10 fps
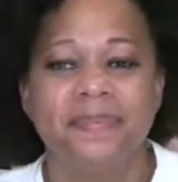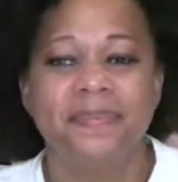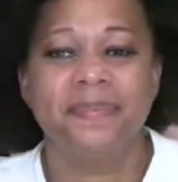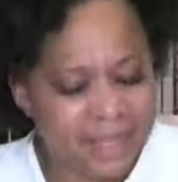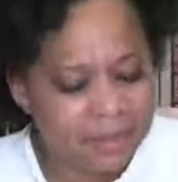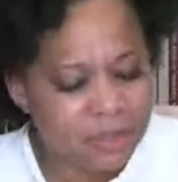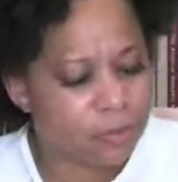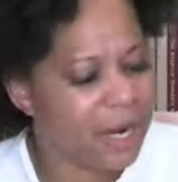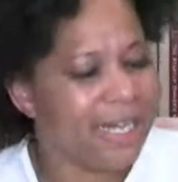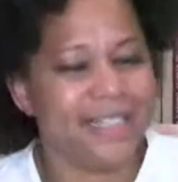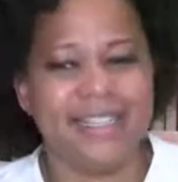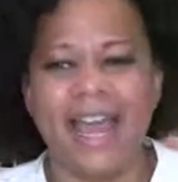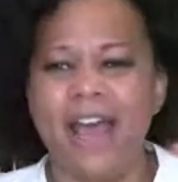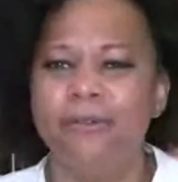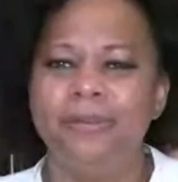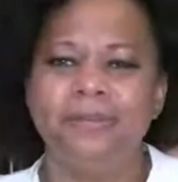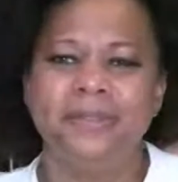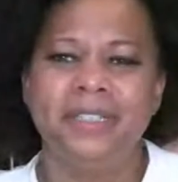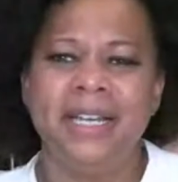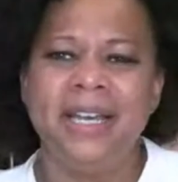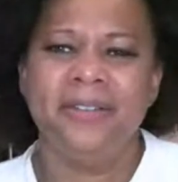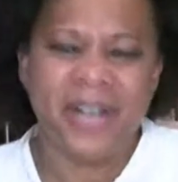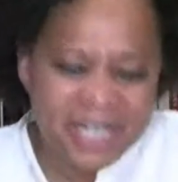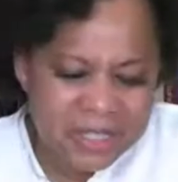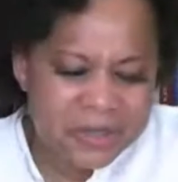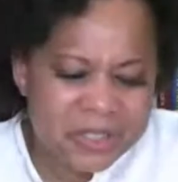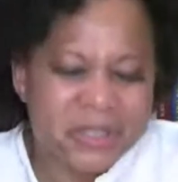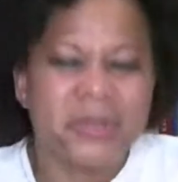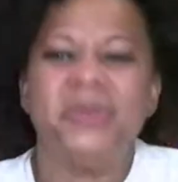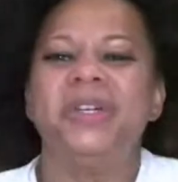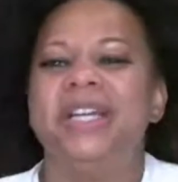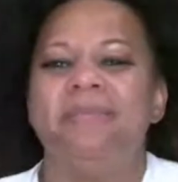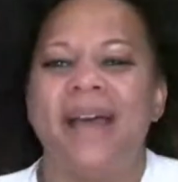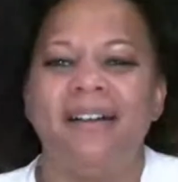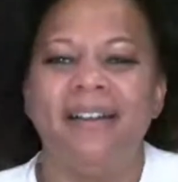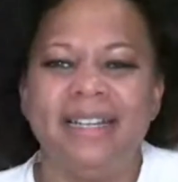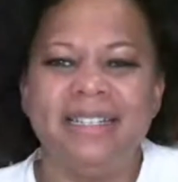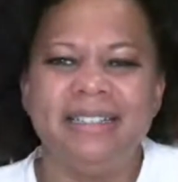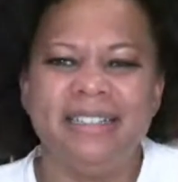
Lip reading: Get them to write it down. Write a little story about it.